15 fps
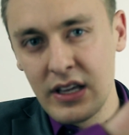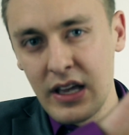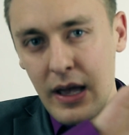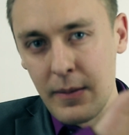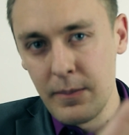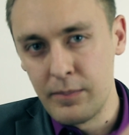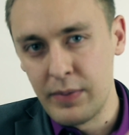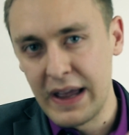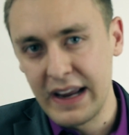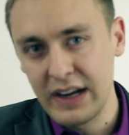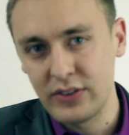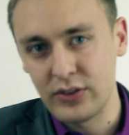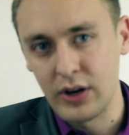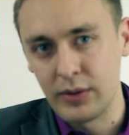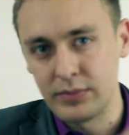and
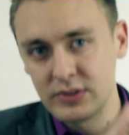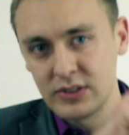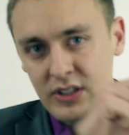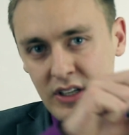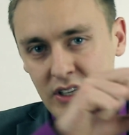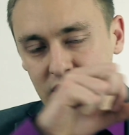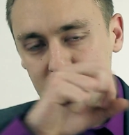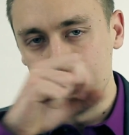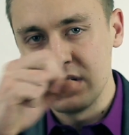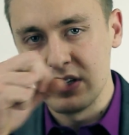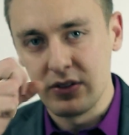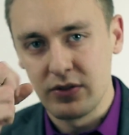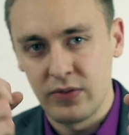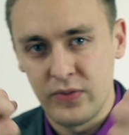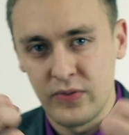bankrupt to
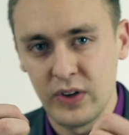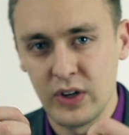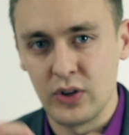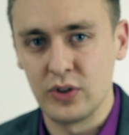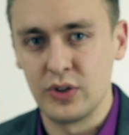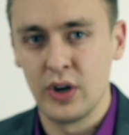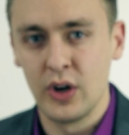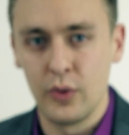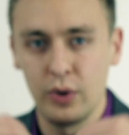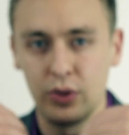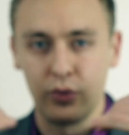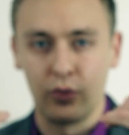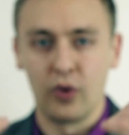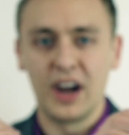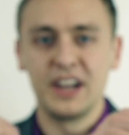being filled with
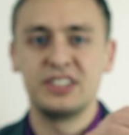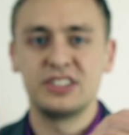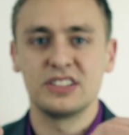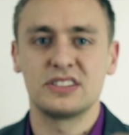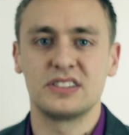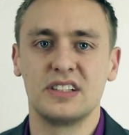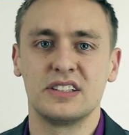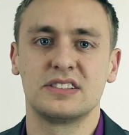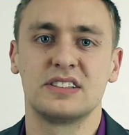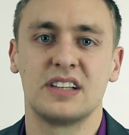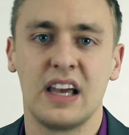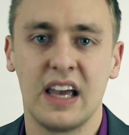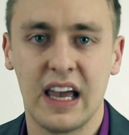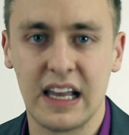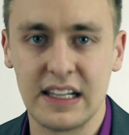righteousness
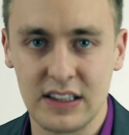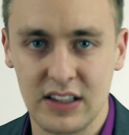and